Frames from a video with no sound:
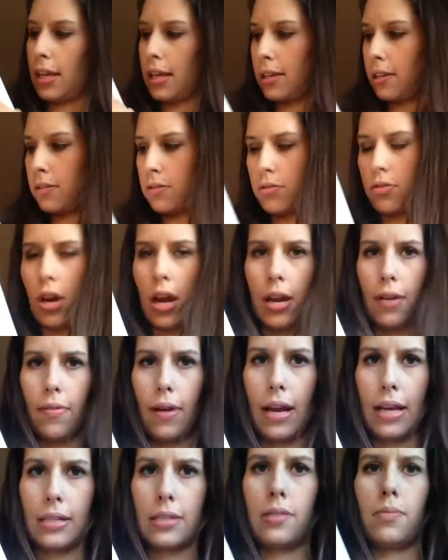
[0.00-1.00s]
can dry
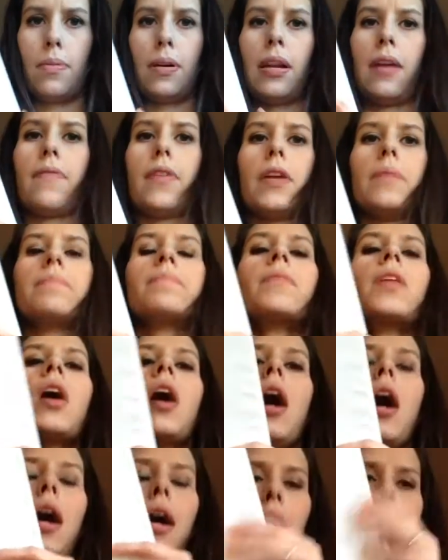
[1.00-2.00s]
erase whatever.
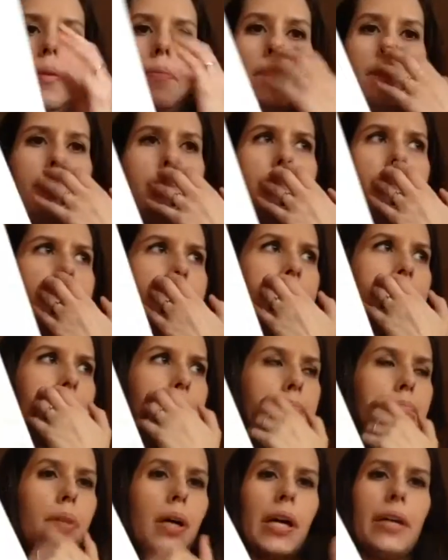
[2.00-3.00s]

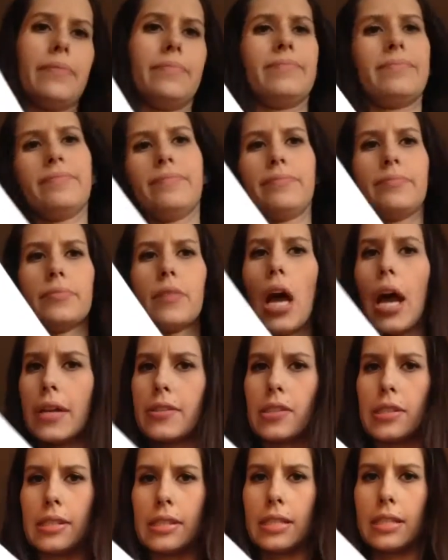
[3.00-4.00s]
But I
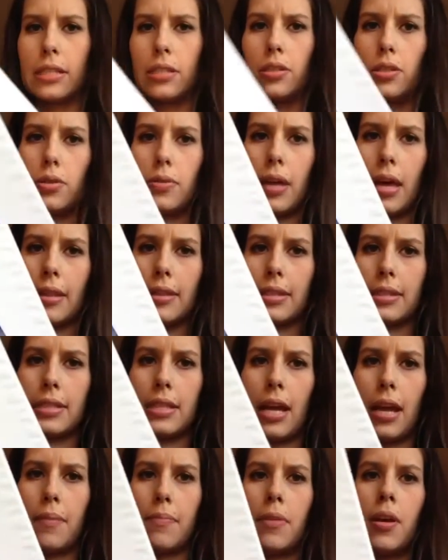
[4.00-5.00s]
just didn't do that this
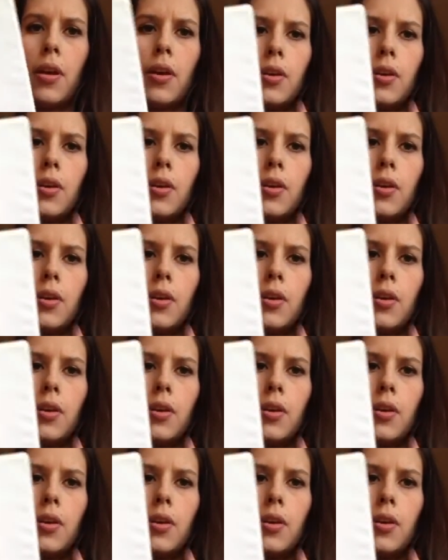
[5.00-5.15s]
time,